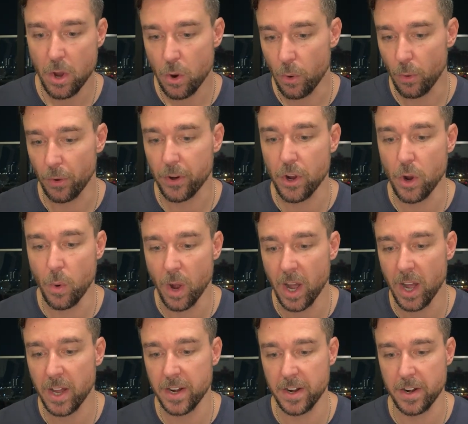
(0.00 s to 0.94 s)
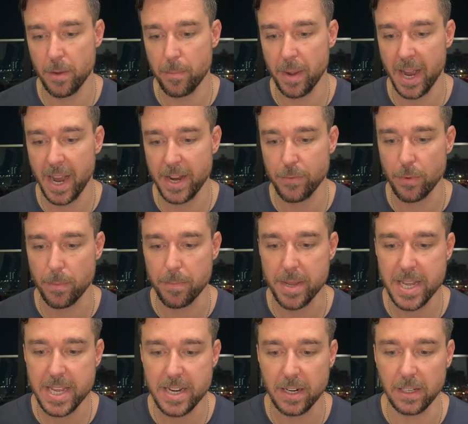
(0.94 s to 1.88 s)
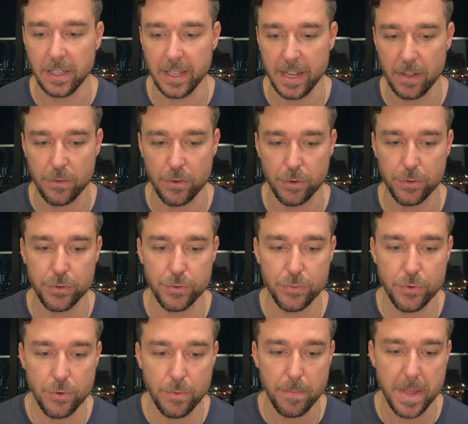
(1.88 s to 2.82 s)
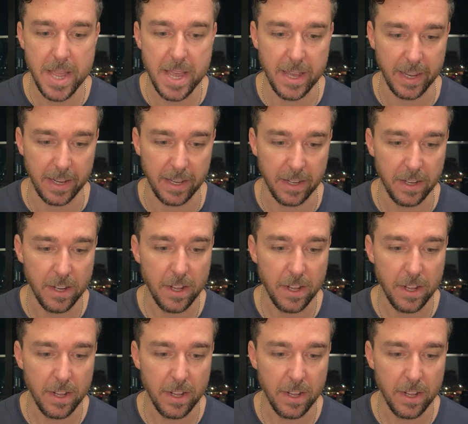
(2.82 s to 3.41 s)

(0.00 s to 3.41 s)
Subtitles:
or go on and abide repeatedly in your true being